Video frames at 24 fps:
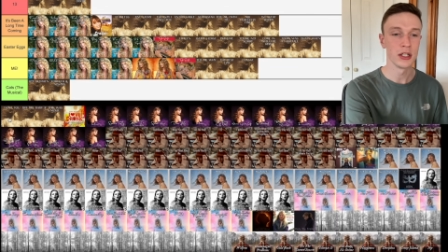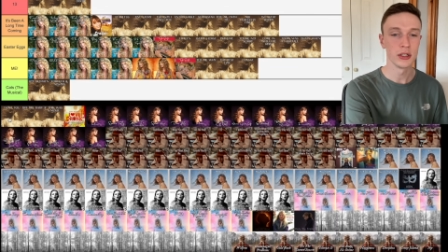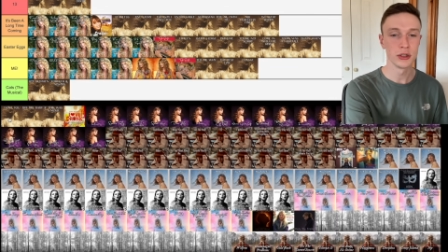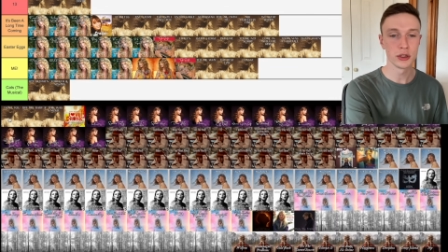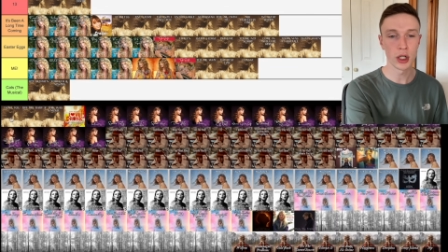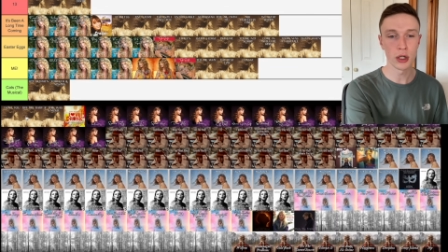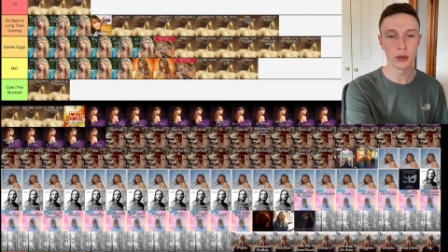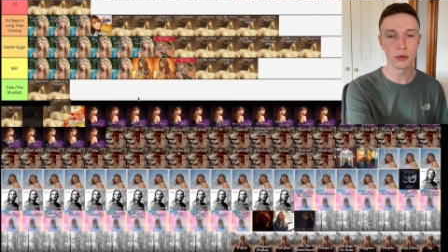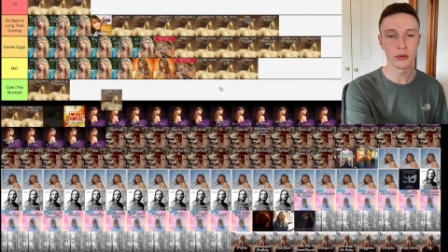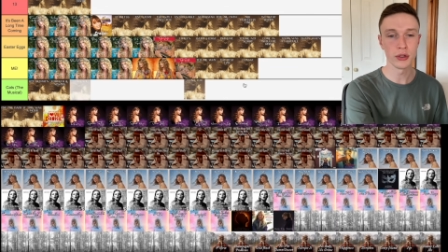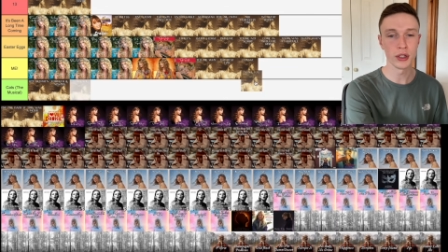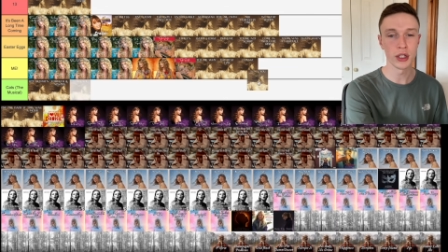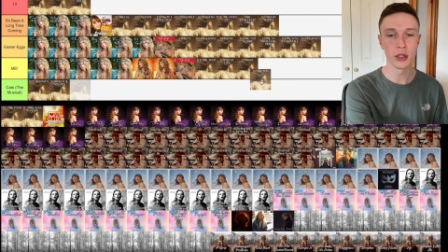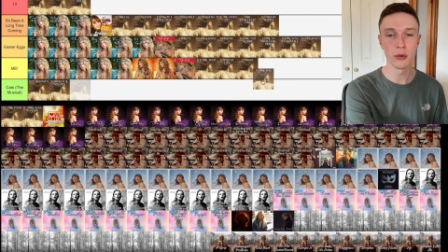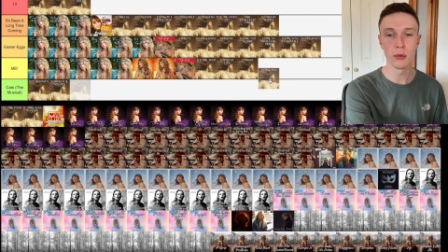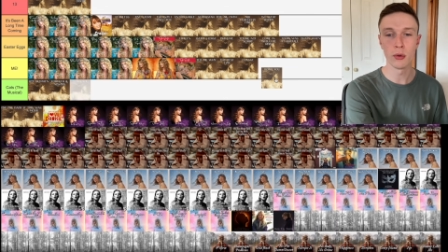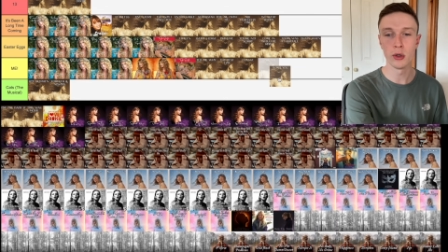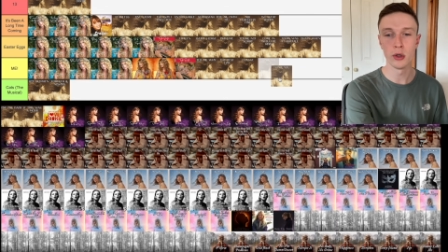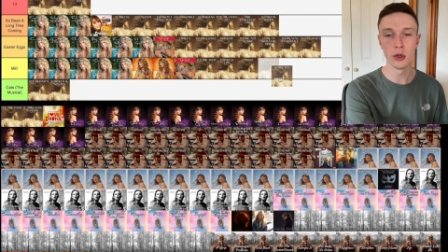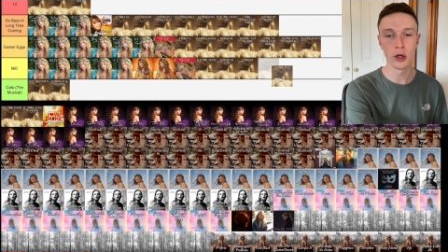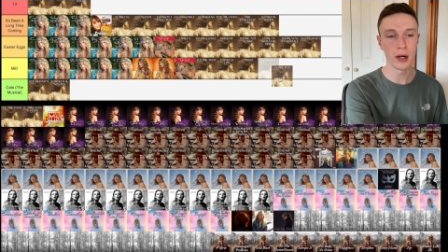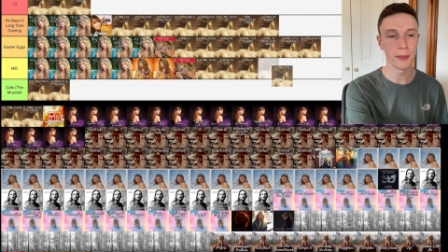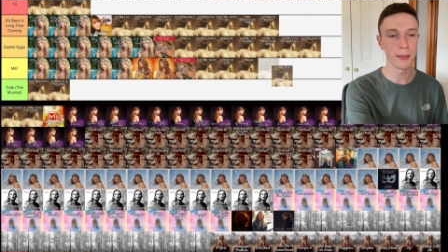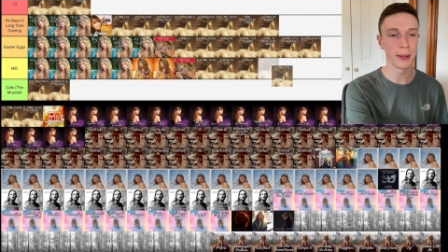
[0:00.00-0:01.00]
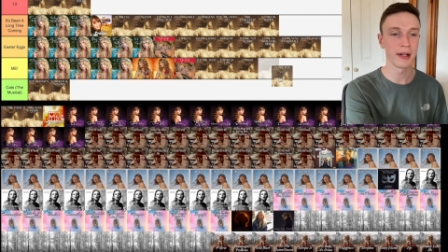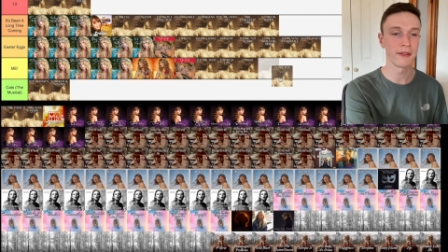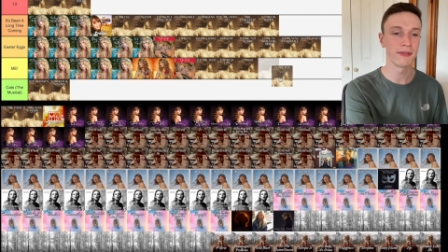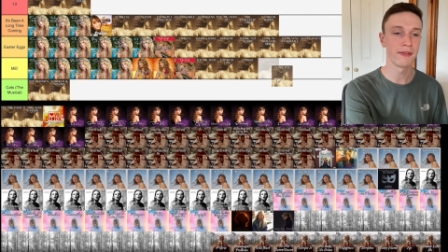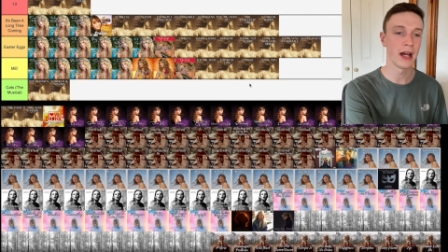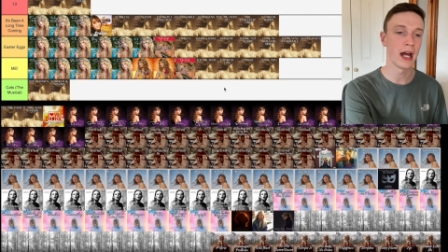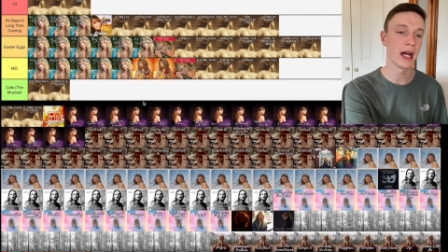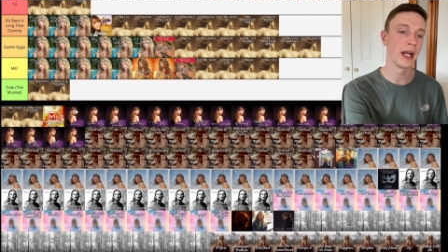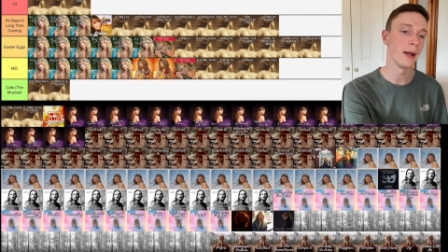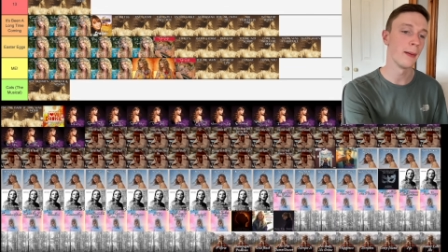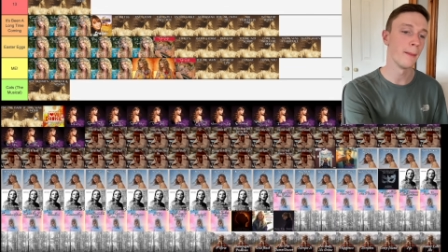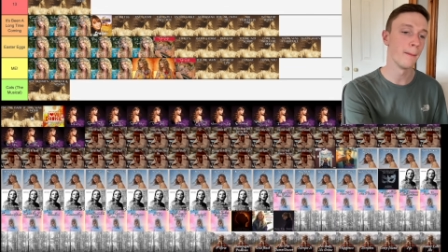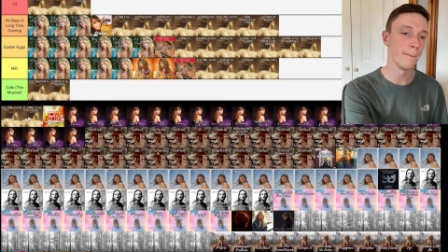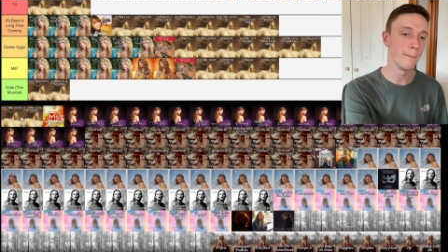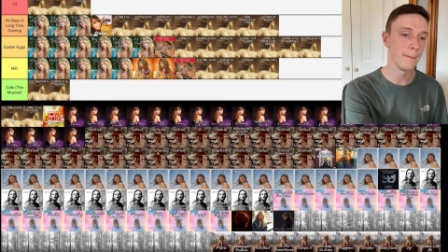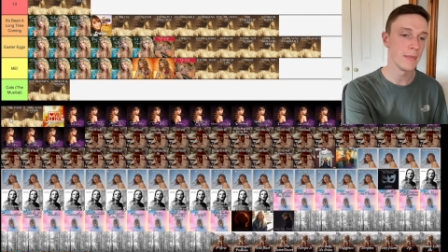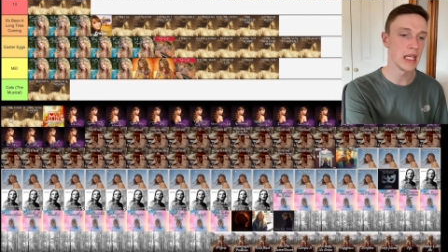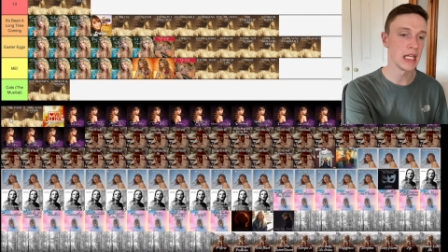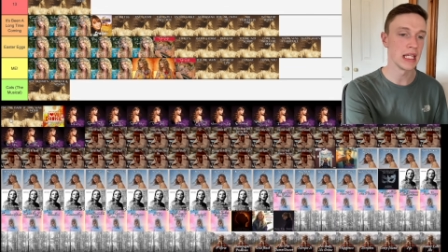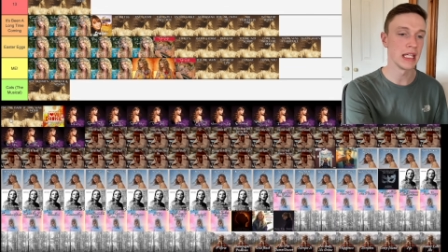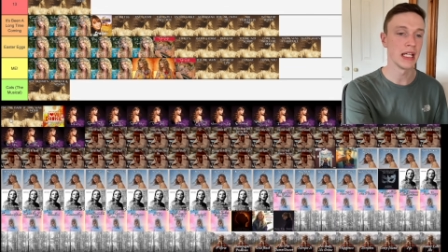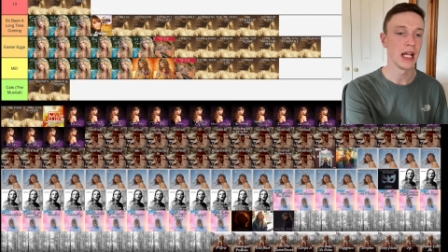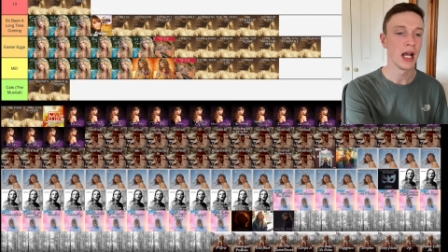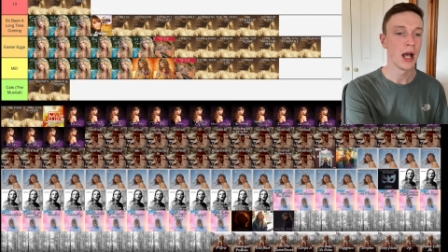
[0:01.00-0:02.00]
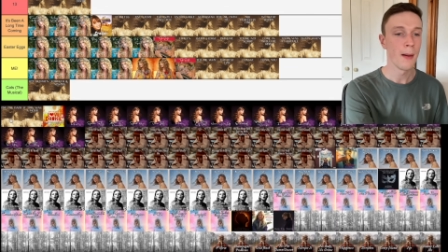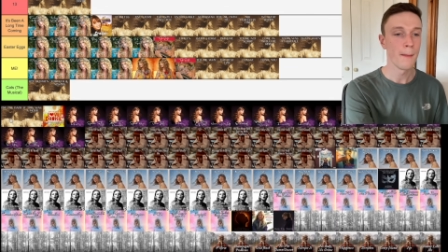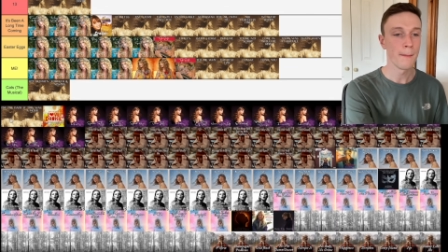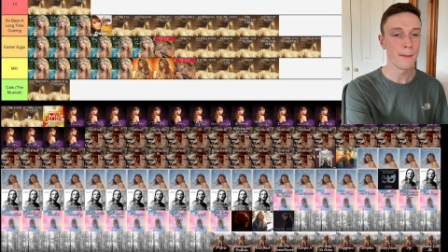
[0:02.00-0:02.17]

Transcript: Don't you? Not a big fan. Me.